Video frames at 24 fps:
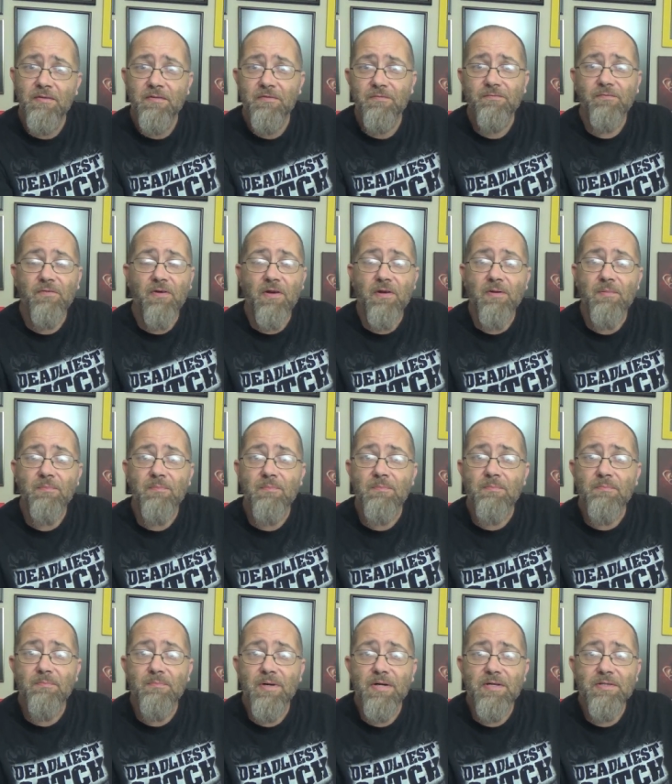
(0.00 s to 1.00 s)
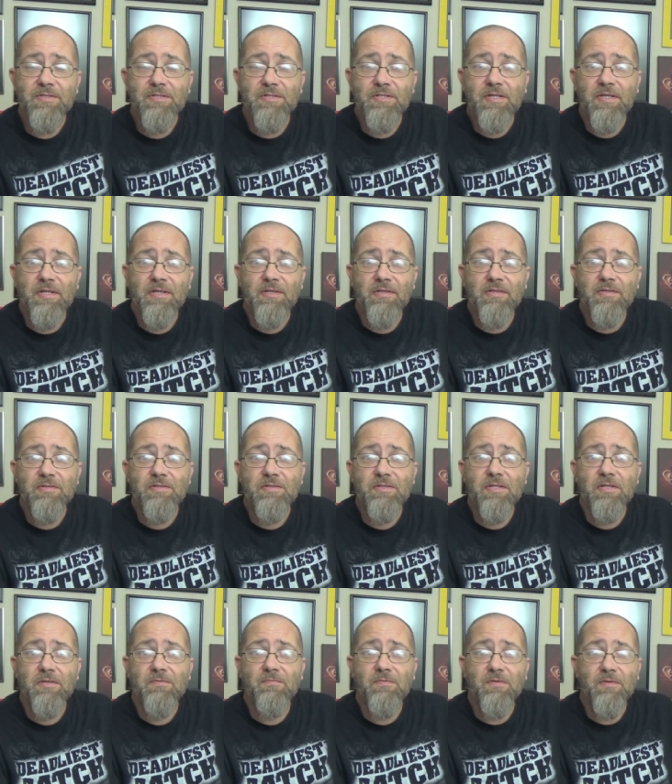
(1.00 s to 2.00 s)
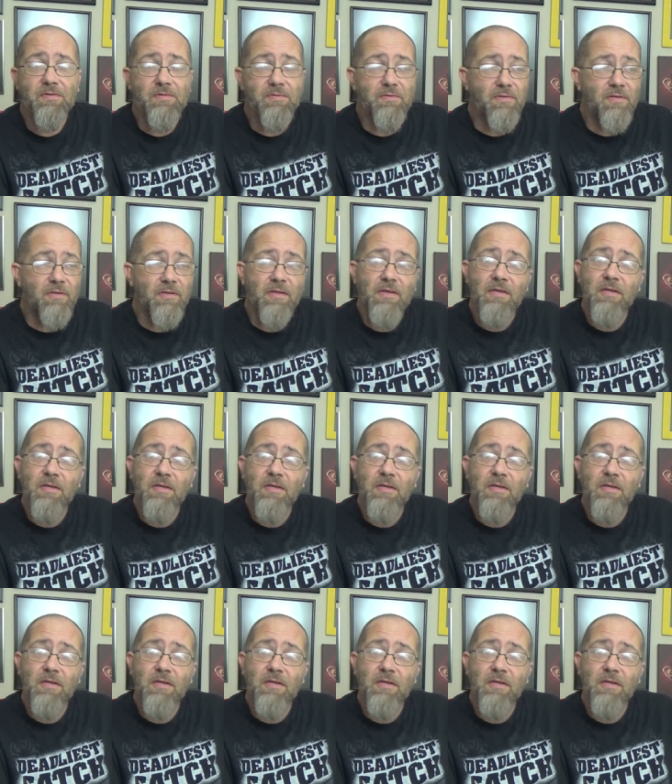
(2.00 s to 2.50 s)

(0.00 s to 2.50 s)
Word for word: from Bud's Chicken and Seafood.